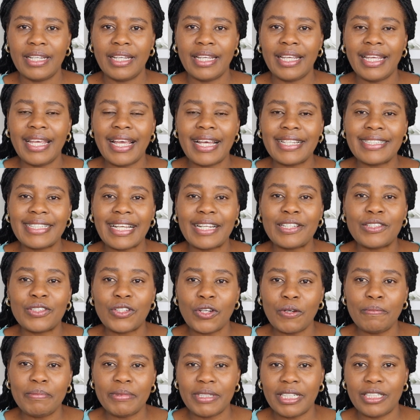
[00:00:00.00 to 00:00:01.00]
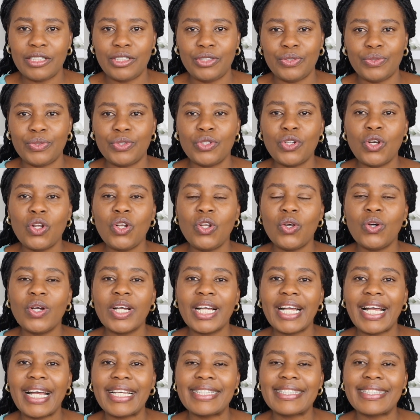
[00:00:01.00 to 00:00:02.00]
He has adopted you, no
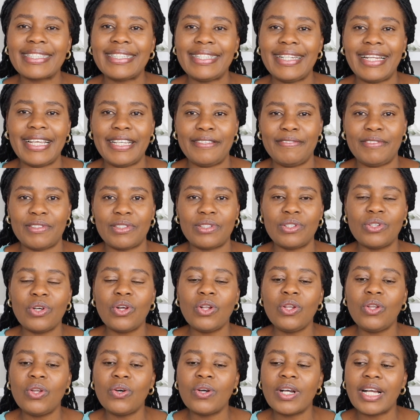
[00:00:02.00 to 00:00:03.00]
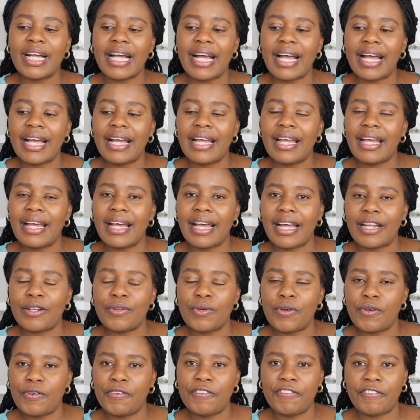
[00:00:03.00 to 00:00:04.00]
longer slaves, no longer an
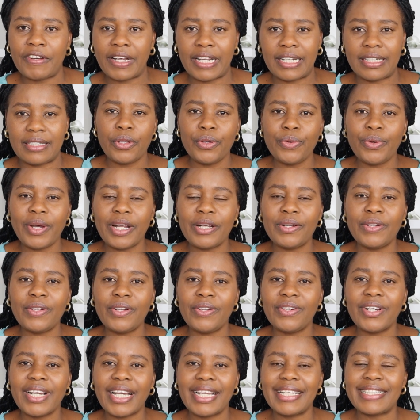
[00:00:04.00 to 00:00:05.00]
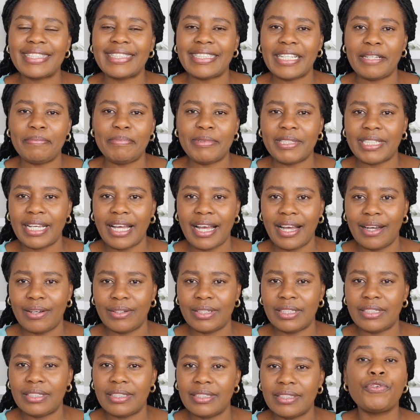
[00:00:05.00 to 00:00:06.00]
orphan. You are no longer a stepchild.